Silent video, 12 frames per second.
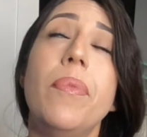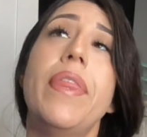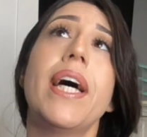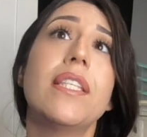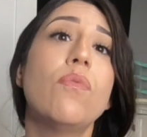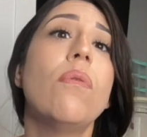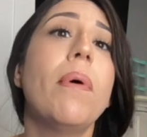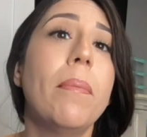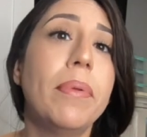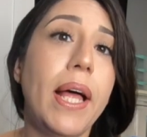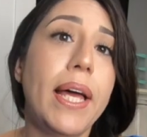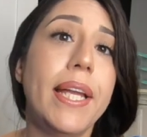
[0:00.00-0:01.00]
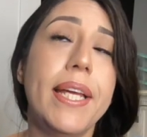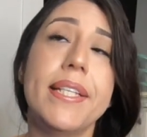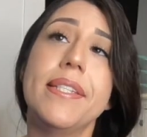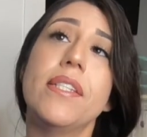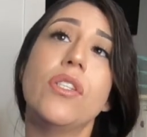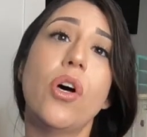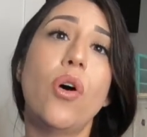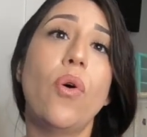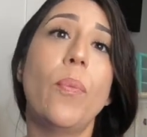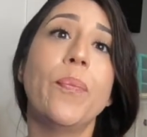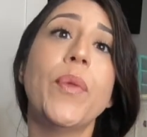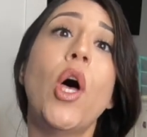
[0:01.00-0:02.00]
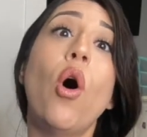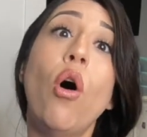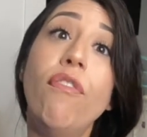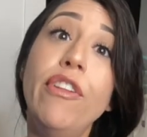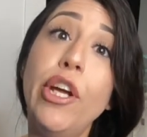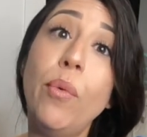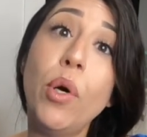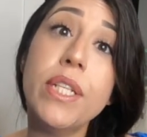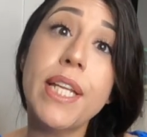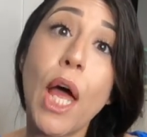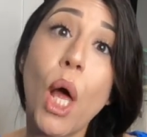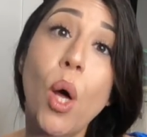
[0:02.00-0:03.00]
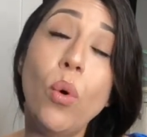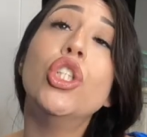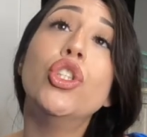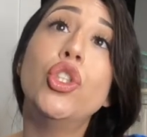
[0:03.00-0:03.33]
That's what my plan is. So hopefully it works out.